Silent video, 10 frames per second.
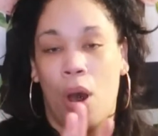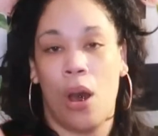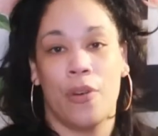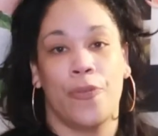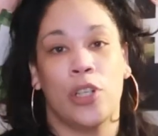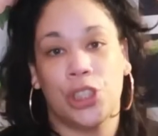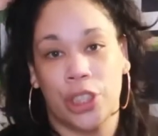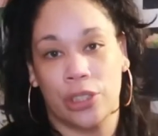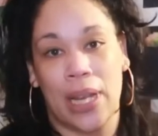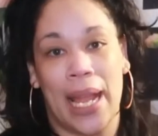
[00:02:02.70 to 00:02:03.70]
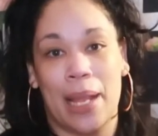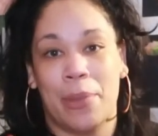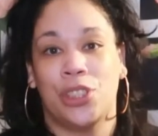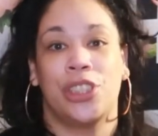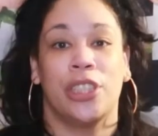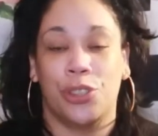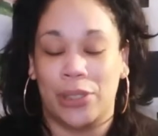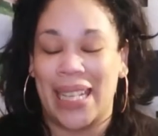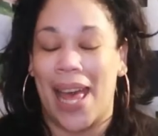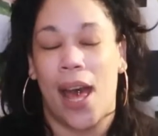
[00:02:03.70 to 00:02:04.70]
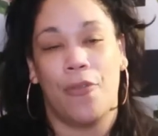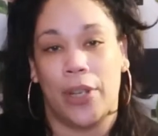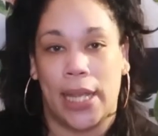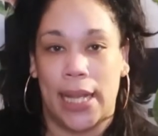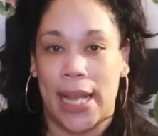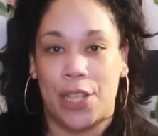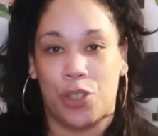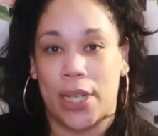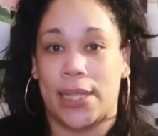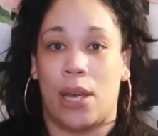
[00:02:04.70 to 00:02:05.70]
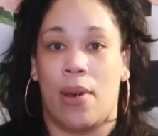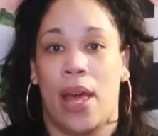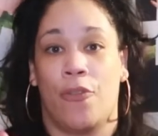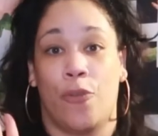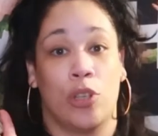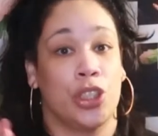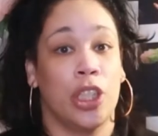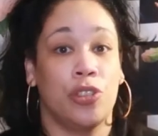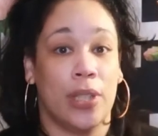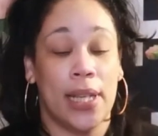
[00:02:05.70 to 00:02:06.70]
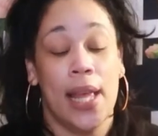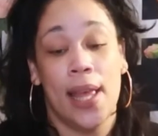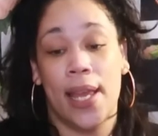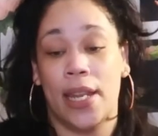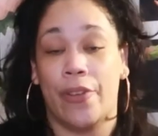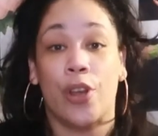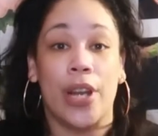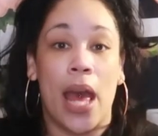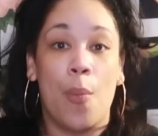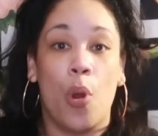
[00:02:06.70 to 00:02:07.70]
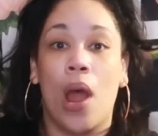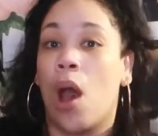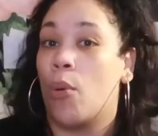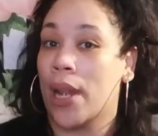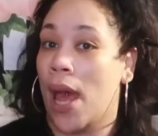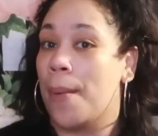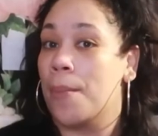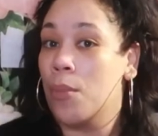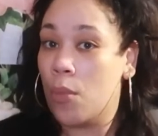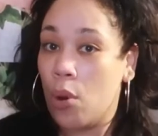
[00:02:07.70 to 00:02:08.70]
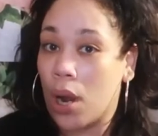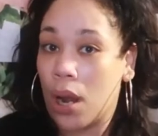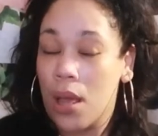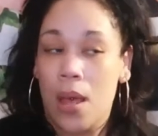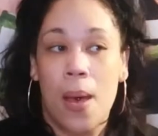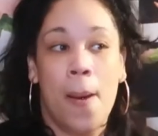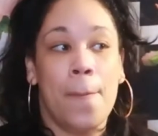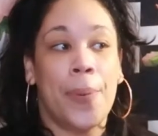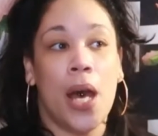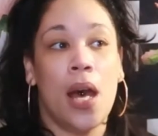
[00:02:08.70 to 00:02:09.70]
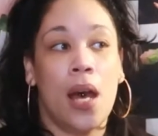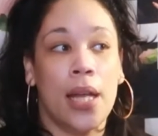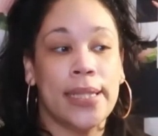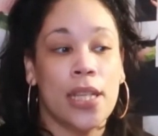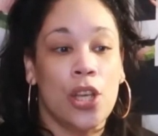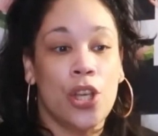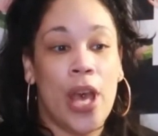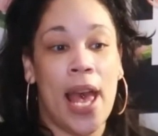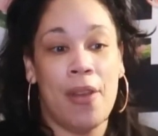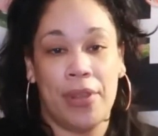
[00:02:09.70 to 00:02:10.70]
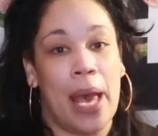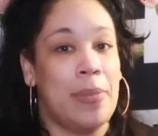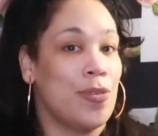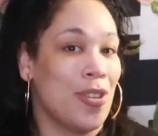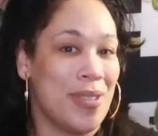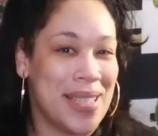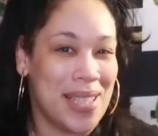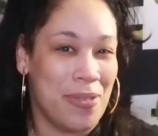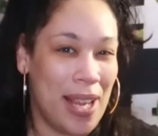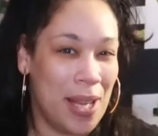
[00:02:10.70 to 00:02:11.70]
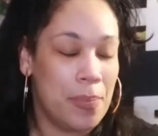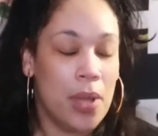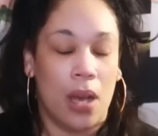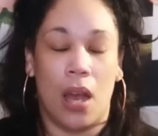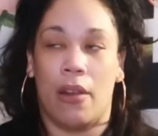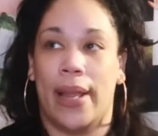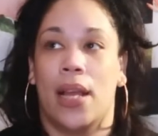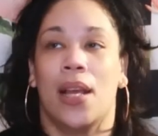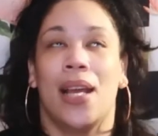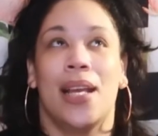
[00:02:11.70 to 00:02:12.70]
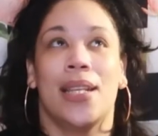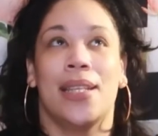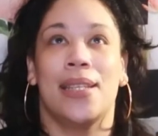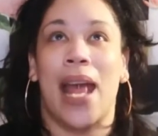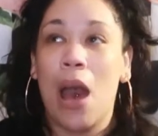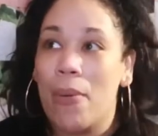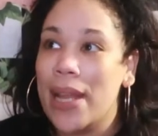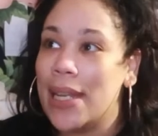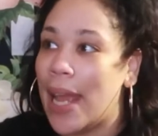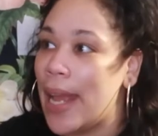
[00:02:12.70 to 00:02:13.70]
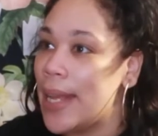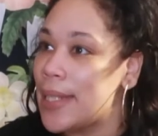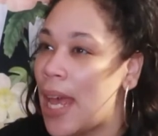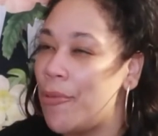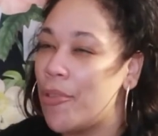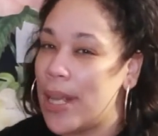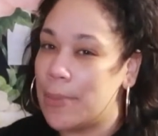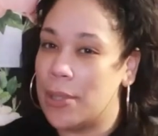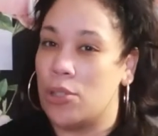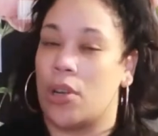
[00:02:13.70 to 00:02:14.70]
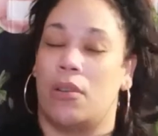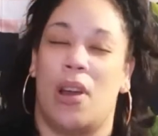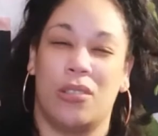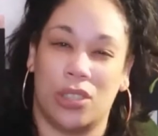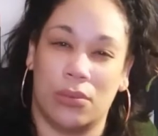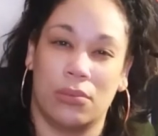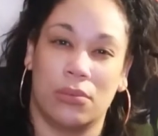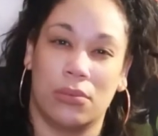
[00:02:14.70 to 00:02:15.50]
all for children. I am a children advocate. As you can tell, I have four children. And if I could have more, I would have more. But everything happens for a reason, right? All right. Nowadays, have you guys been looking around you?